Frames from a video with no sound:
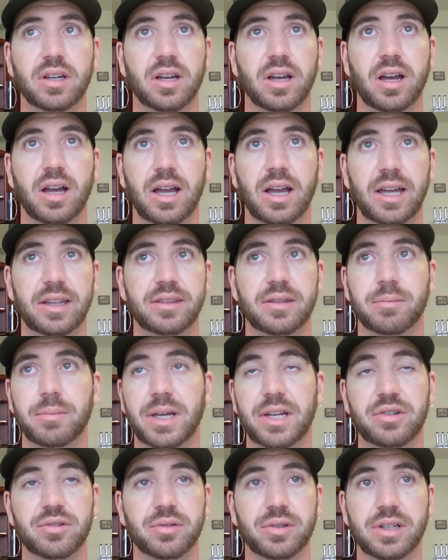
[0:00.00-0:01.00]
at the
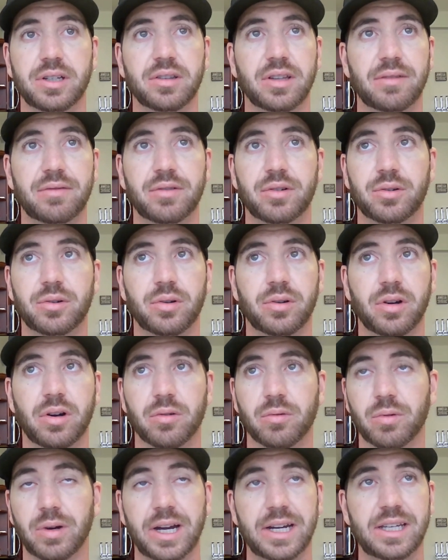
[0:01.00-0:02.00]
major league level
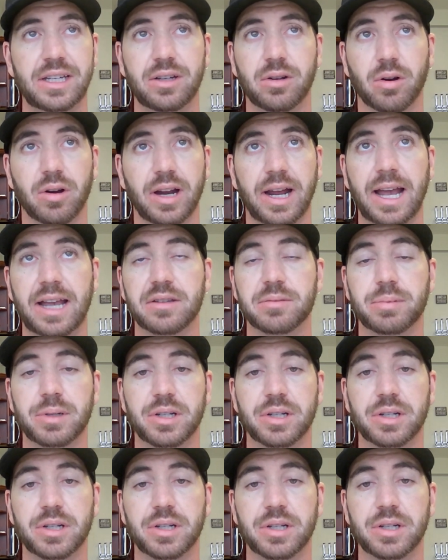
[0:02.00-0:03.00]
already or has
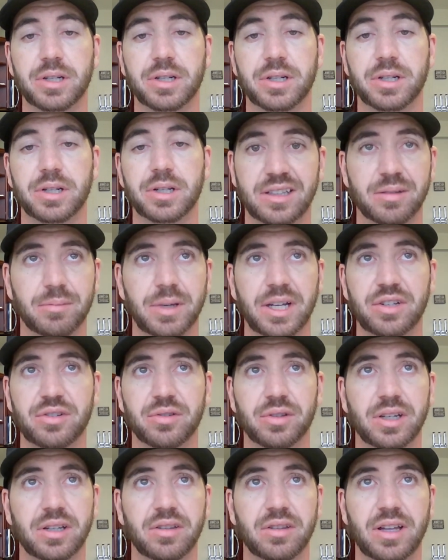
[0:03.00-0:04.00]
pitched recently at the major
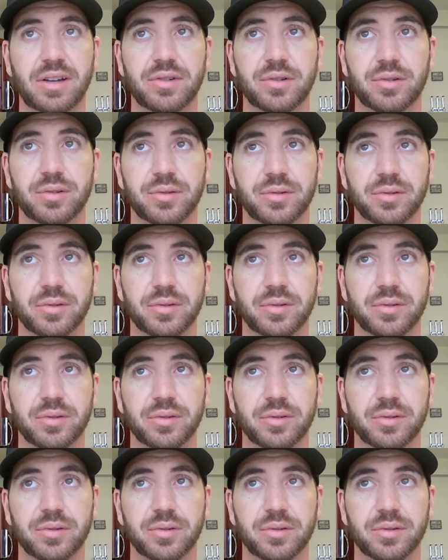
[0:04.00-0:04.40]
league level.